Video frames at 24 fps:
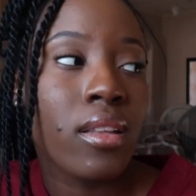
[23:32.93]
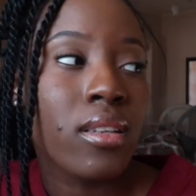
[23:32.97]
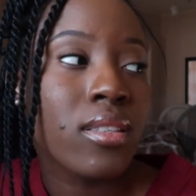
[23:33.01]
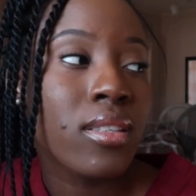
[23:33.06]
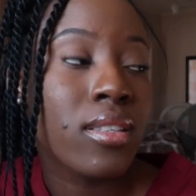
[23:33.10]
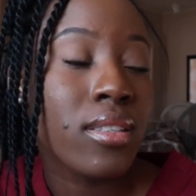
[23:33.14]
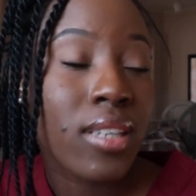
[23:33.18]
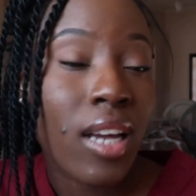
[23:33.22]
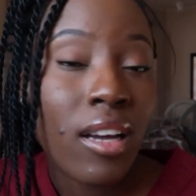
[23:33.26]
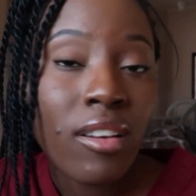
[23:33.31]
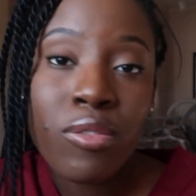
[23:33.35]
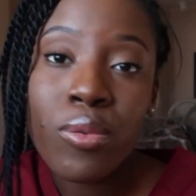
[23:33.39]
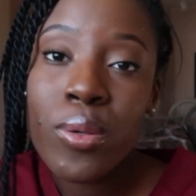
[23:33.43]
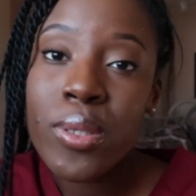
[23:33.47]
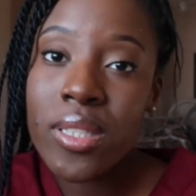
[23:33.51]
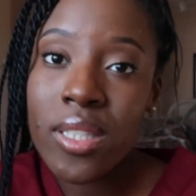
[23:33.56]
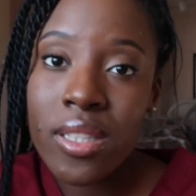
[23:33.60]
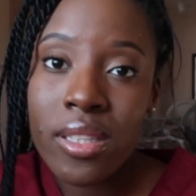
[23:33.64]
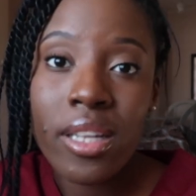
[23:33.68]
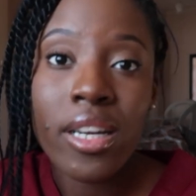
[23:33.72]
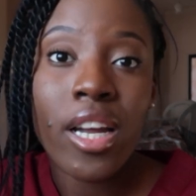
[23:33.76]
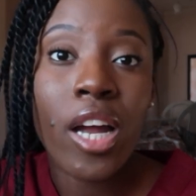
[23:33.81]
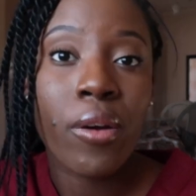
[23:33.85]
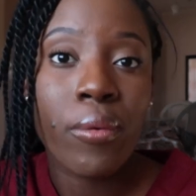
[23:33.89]
stuff was
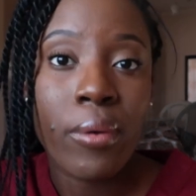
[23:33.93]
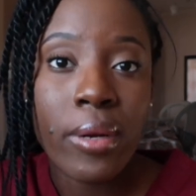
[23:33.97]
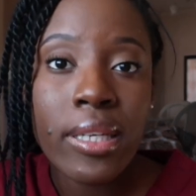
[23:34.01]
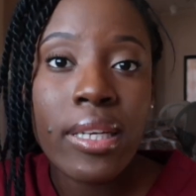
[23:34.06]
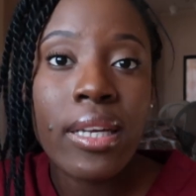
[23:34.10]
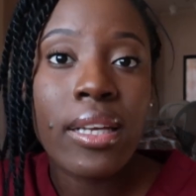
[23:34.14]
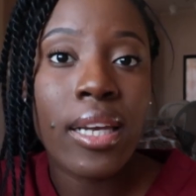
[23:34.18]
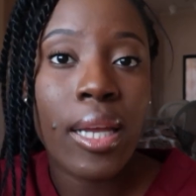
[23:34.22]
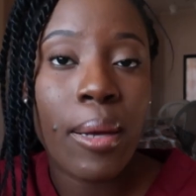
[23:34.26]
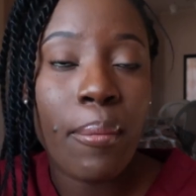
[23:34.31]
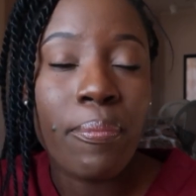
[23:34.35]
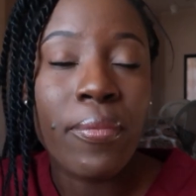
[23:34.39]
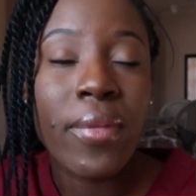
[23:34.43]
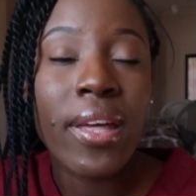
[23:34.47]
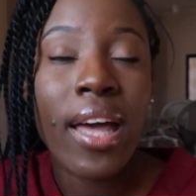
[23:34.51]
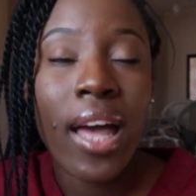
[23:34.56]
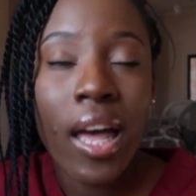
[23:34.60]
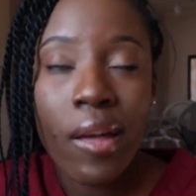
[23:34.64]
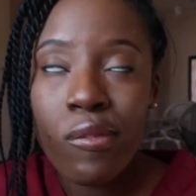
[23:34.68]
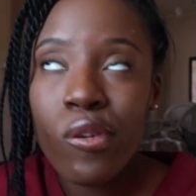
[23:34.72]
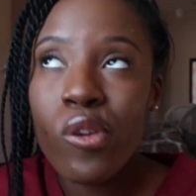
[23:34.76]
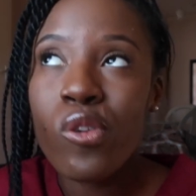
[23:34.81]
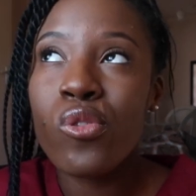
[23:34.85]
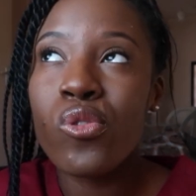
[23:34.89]
in the curriculum they
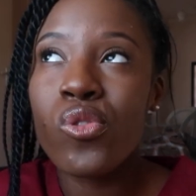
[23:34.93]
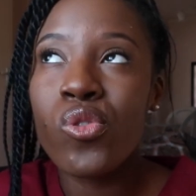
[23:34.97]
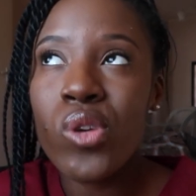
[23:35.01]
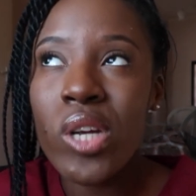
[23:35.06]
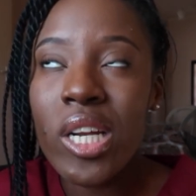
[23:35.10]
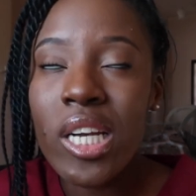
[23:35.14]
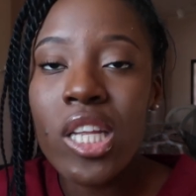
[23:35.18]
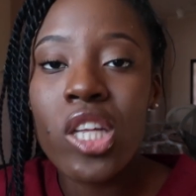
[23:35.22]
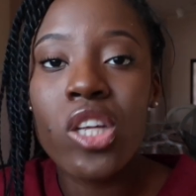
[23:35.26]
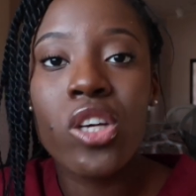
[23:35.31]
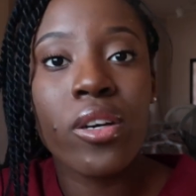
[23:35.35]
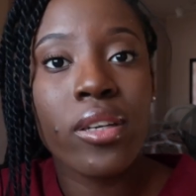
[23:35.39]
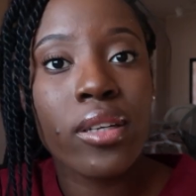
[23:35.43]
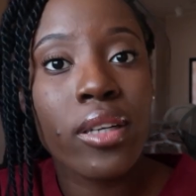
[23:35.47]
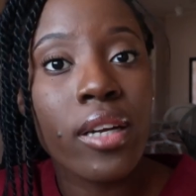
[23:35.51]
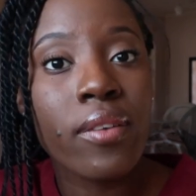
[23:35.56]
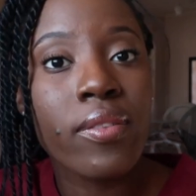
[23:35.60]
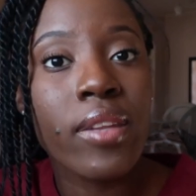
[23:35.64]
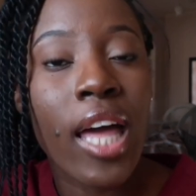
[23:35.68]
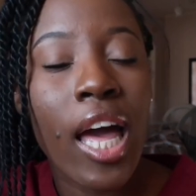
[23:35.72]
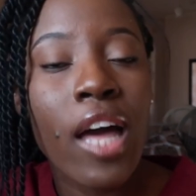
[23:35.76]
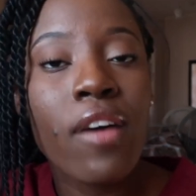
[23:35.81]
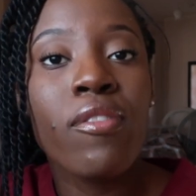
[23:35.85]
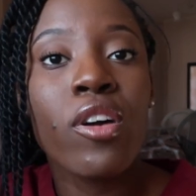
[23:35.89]
have a really good
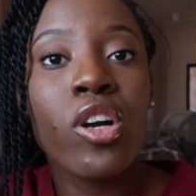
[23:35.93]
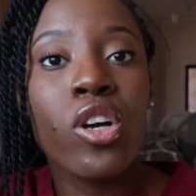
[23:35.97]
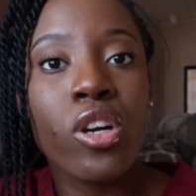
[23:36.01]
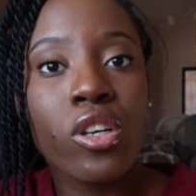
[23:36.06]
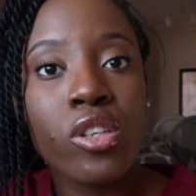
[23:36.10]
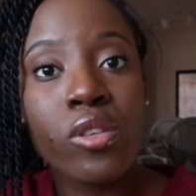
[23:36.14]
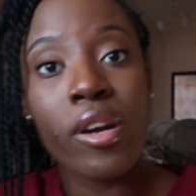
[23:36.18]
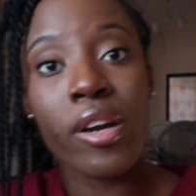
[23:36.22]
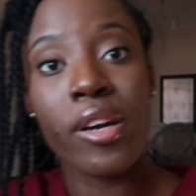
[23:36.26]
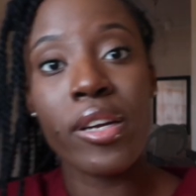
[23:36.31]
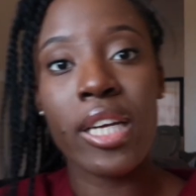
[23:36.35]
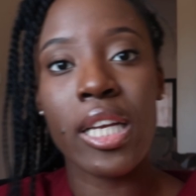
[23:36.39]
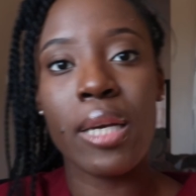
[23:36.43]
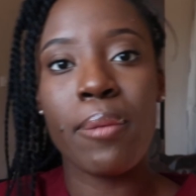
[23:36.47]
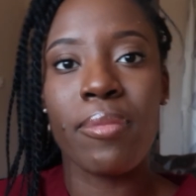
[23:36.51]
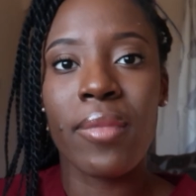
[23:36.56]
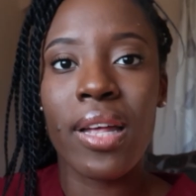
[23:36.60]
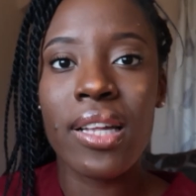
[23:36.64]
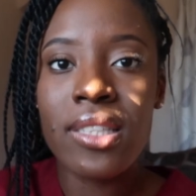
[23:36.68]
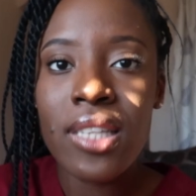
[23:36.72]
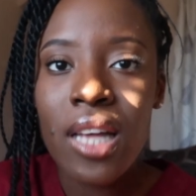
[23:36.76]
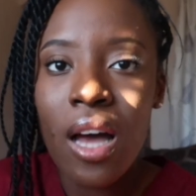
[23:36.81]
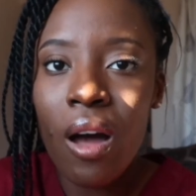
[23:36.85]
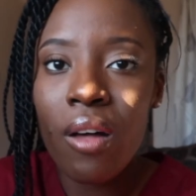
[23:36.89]
they have a good curriculum
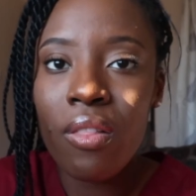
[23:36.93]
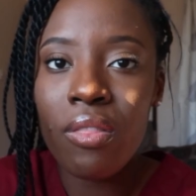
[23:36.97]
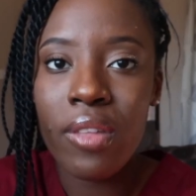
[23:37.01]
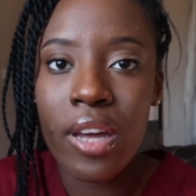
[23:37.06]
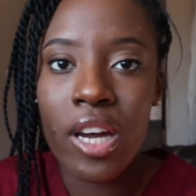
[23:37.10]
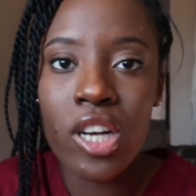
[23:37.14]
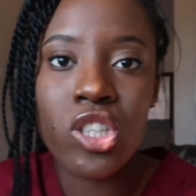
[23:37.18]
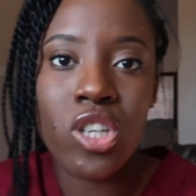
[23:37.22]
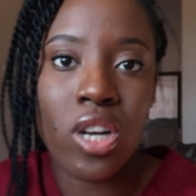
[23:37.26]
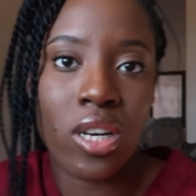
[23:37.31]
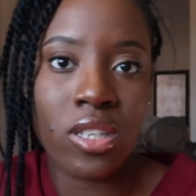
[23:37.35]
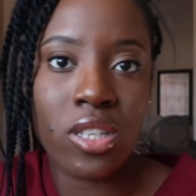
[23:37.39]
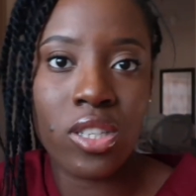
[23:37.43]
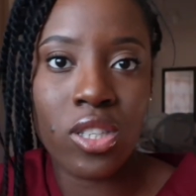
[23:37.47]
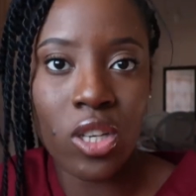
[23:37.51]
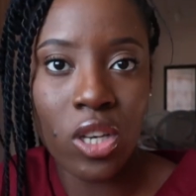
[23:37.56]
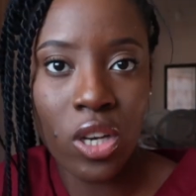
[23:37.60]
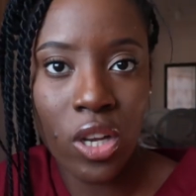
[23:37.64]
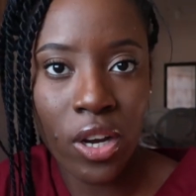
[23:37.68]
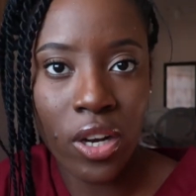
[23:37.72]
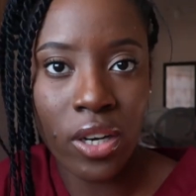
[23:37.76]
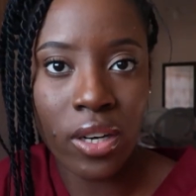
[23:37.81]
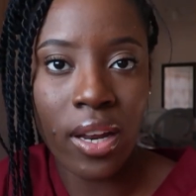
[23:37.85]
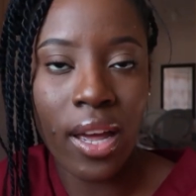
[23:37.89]
that's how their doctors
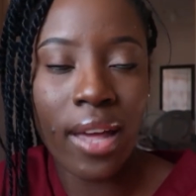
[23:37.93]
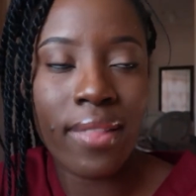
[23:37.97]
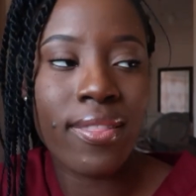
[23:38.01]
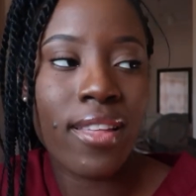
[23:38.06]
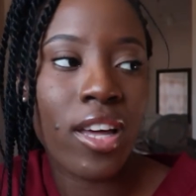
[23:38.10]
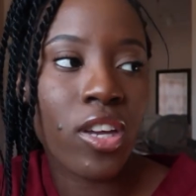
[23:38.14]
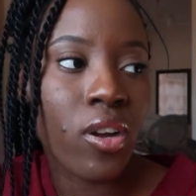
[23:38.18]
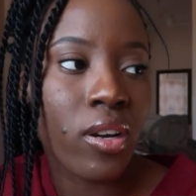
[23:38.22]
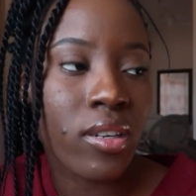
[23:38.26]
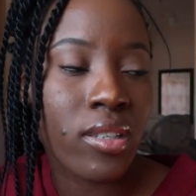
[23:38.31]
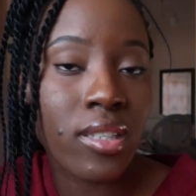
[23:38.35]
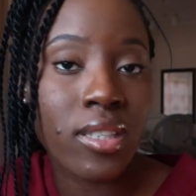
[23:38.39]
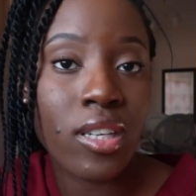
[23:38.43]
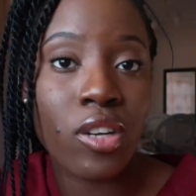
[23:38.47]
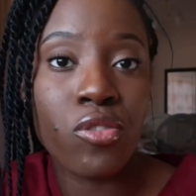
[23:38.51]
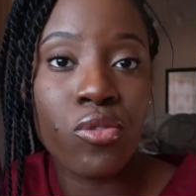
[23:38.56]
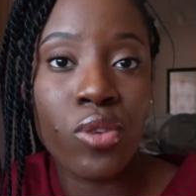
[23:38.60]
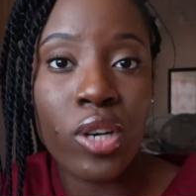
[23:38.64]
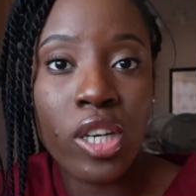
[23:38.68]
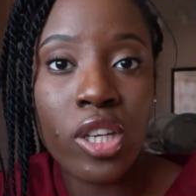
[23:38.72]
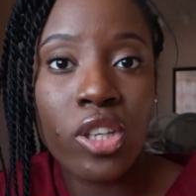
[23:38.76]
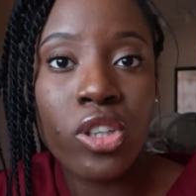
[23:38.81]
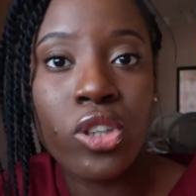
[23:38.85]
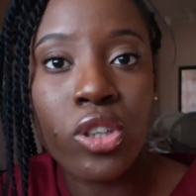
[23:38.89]
learn and their doctors are
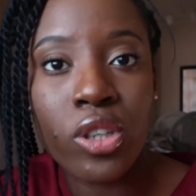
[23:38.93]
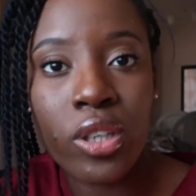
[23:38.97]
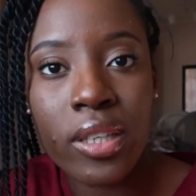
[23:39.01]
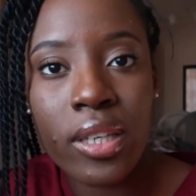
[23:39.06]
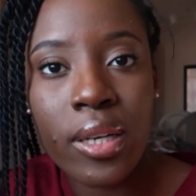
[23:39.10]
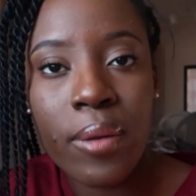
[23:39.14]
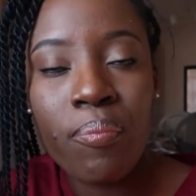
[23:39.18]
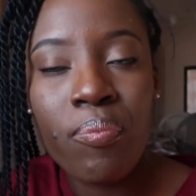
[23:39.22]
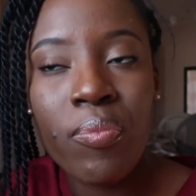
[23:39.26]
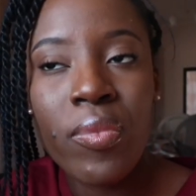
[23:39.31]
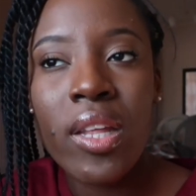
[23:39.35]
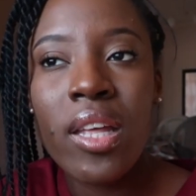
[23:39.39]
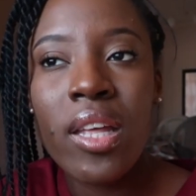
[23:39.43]
really good